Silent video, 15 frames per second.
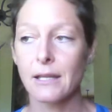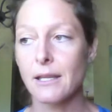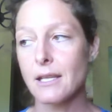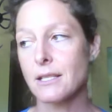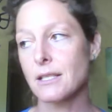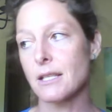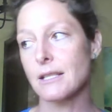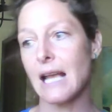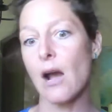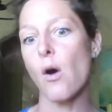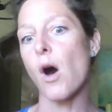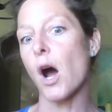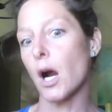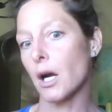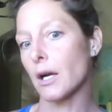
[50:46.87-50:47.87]
This is how
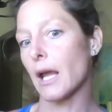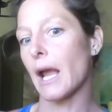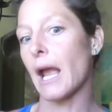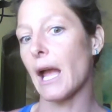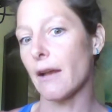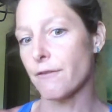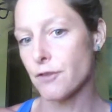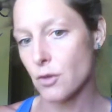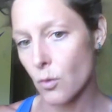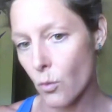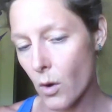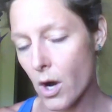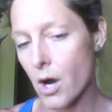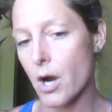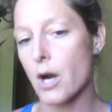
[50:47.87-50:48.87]
hard I have to
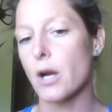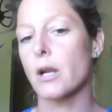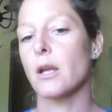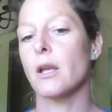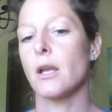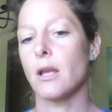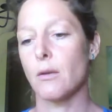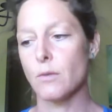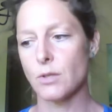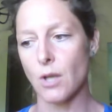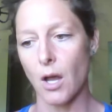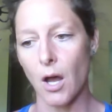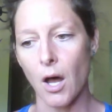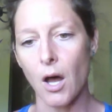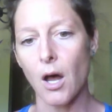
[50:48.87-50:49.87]
work. It was
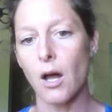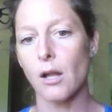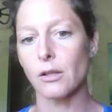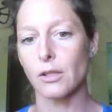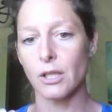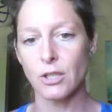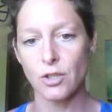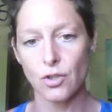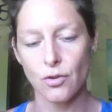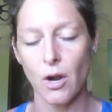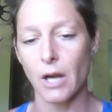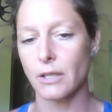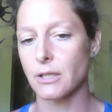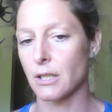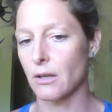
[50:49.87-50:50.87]
all
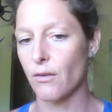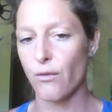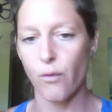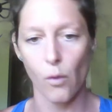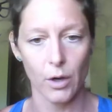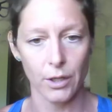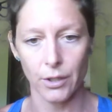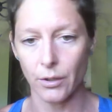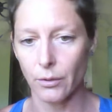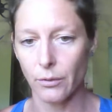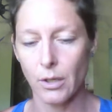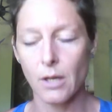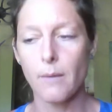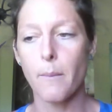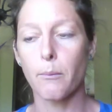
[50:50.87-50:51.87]
constructed for you.
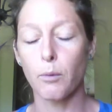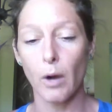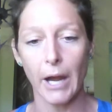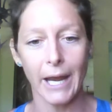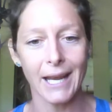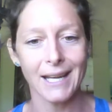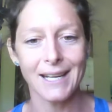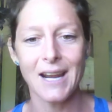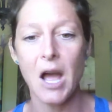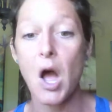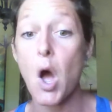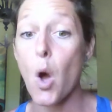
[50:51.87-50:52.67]
Brain. It was